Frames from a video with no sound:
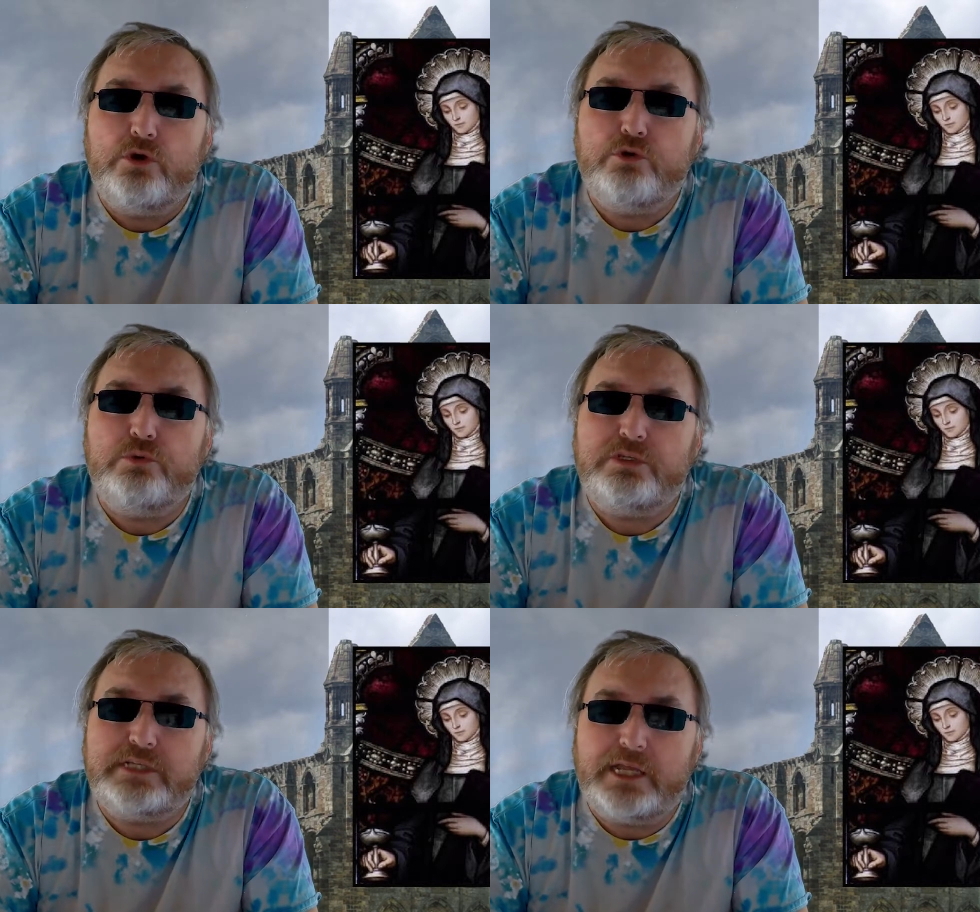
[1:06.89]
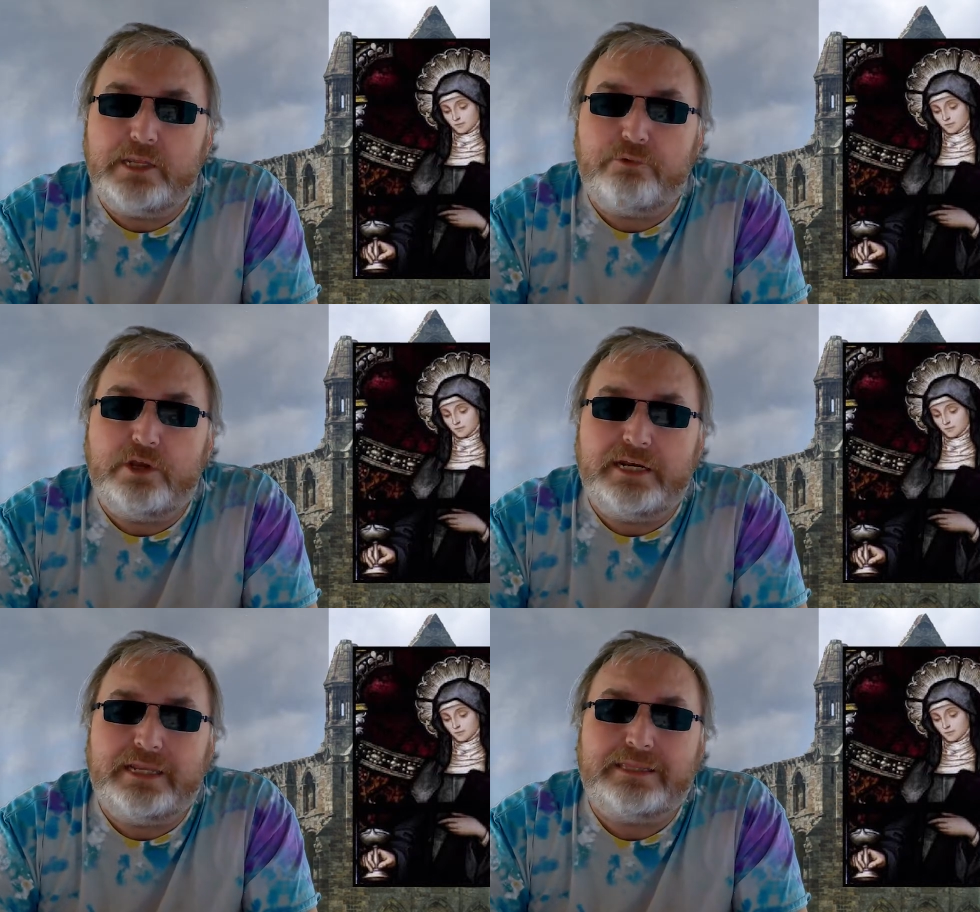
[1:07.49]
Speaker 1: who was
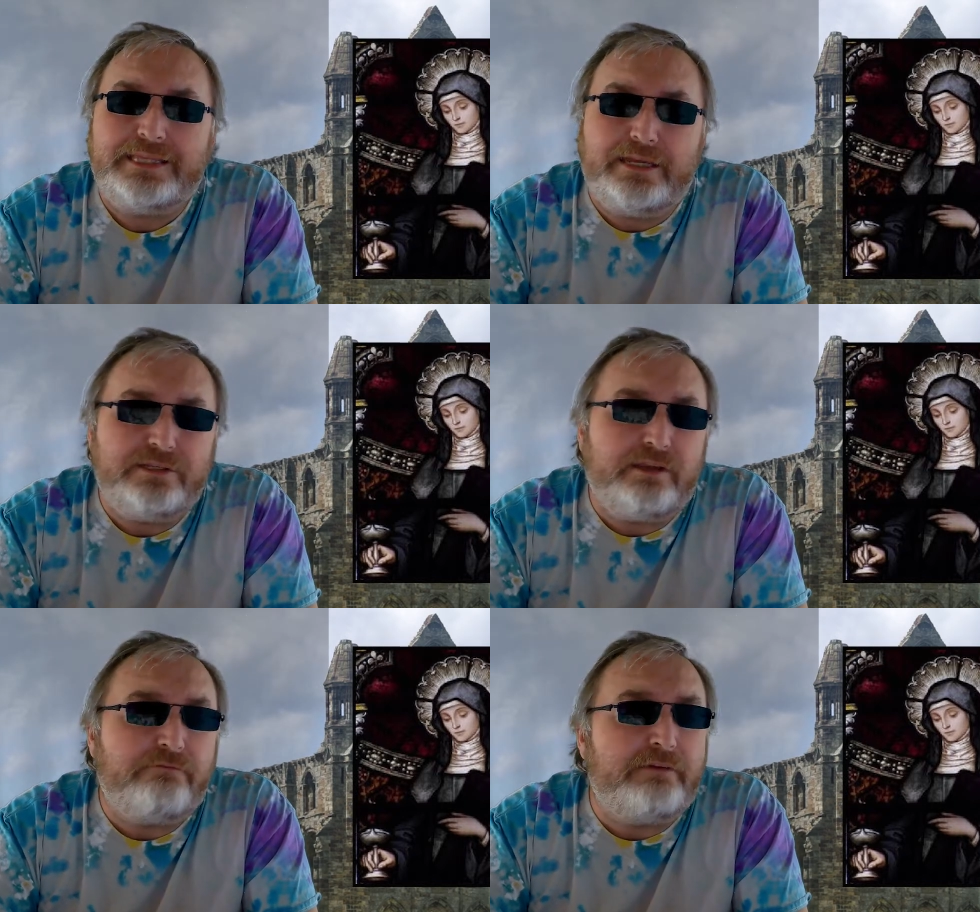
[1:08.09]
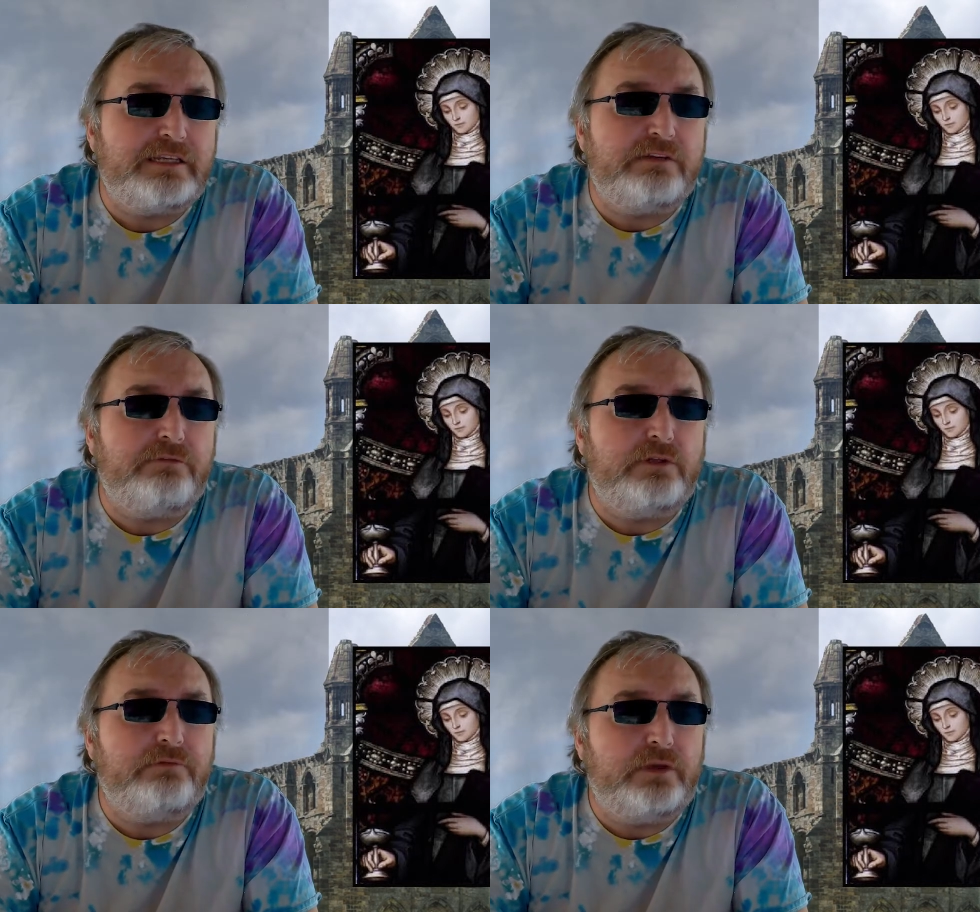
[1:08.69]
celebrated at the Celtic
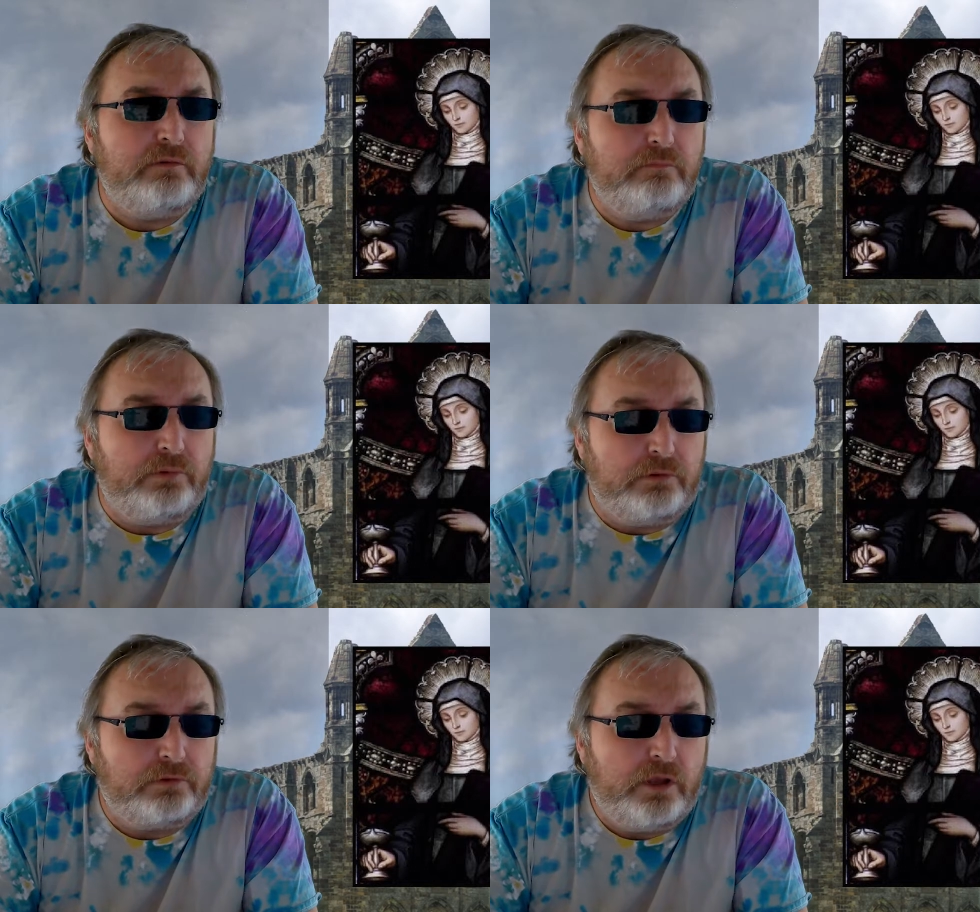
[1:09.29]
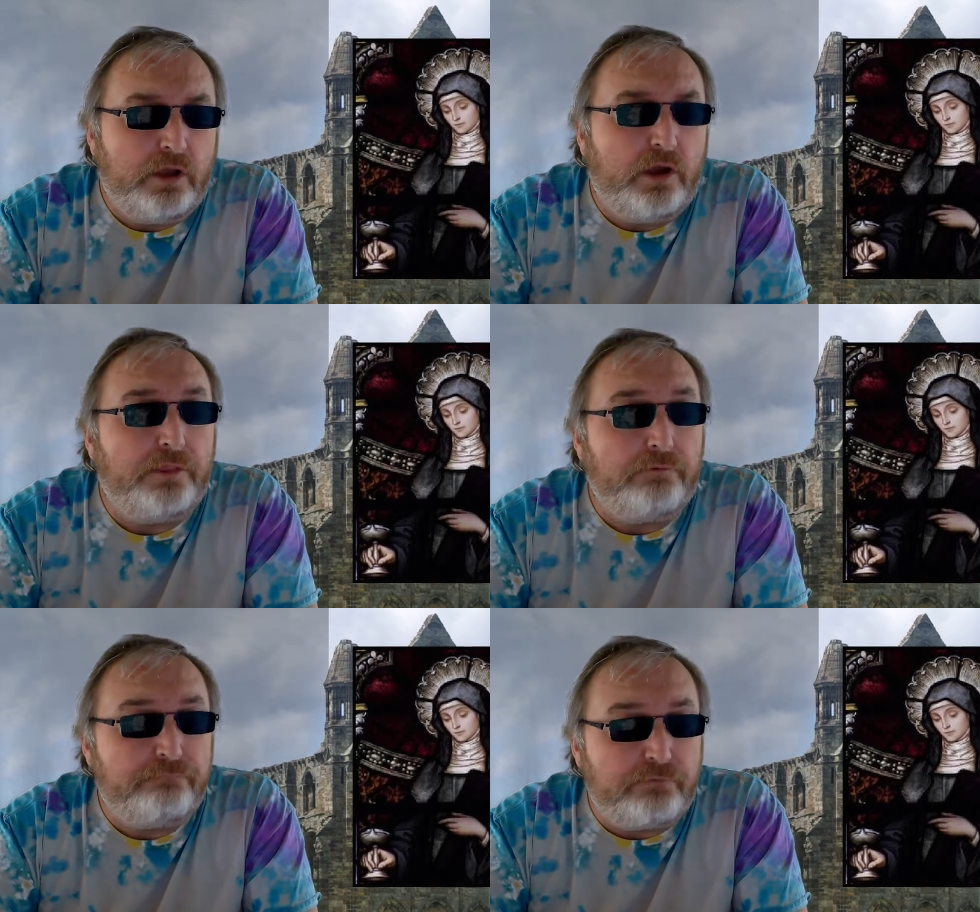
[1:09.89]
festival of Imbol on
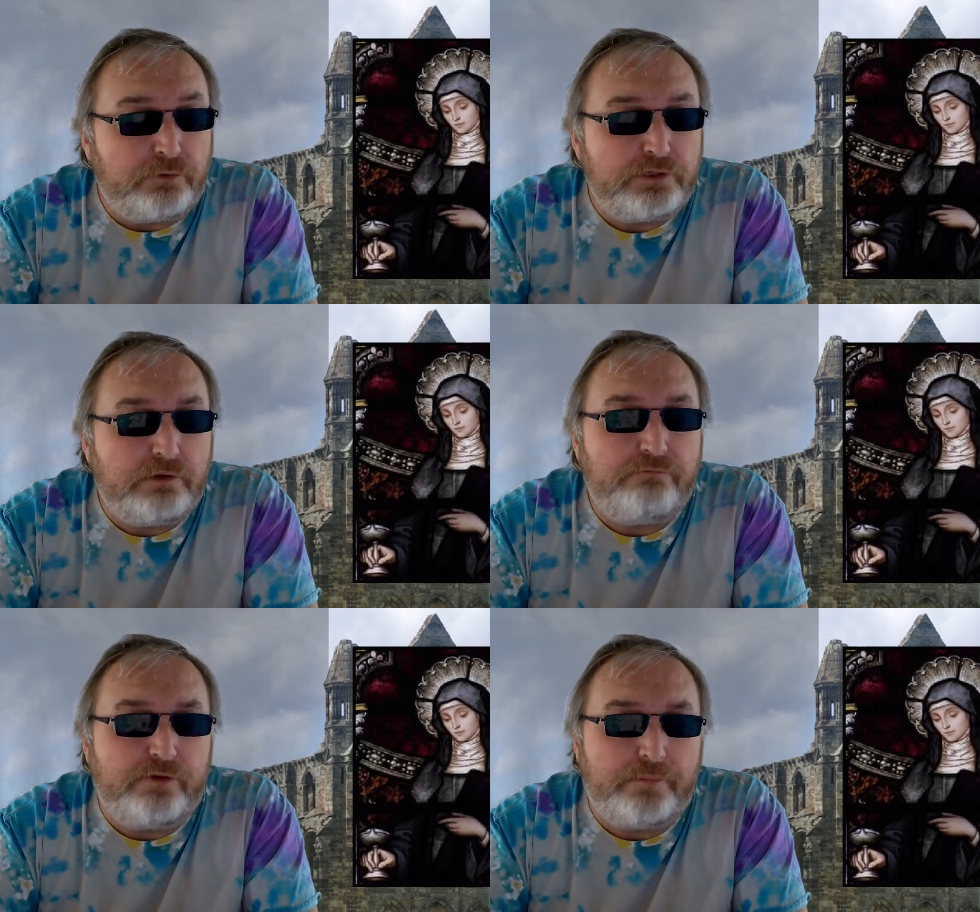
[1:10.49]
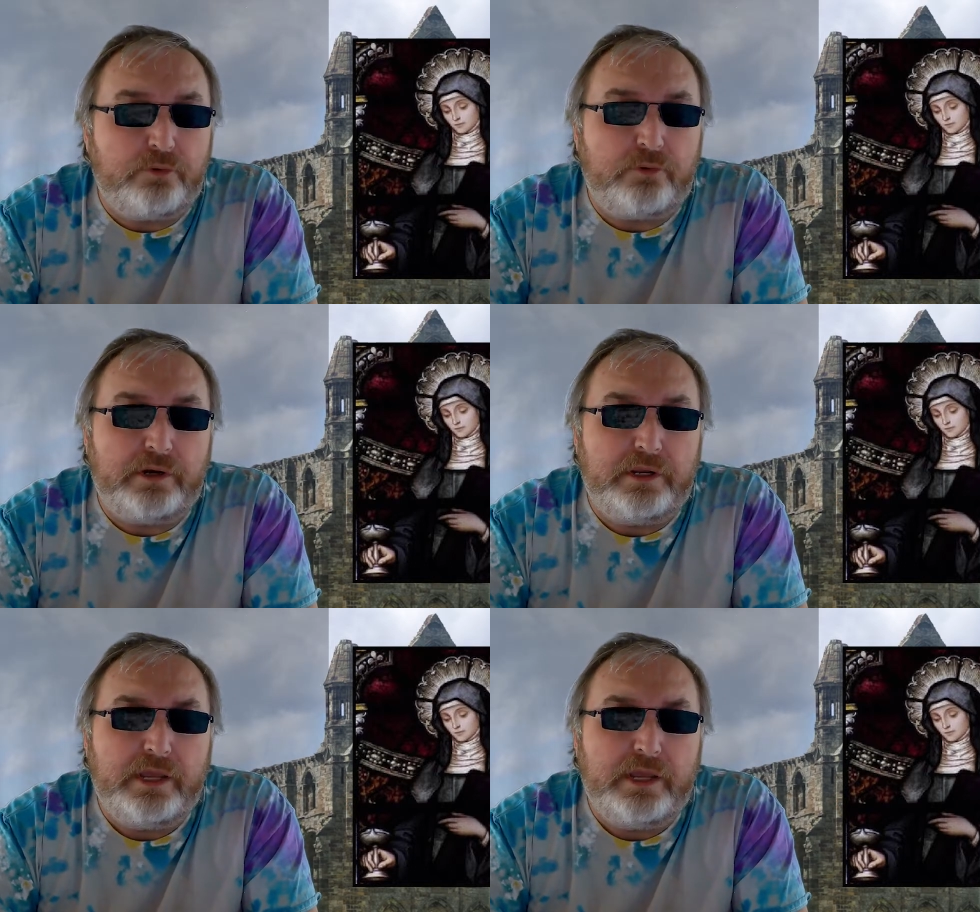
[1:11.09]
the 1st of February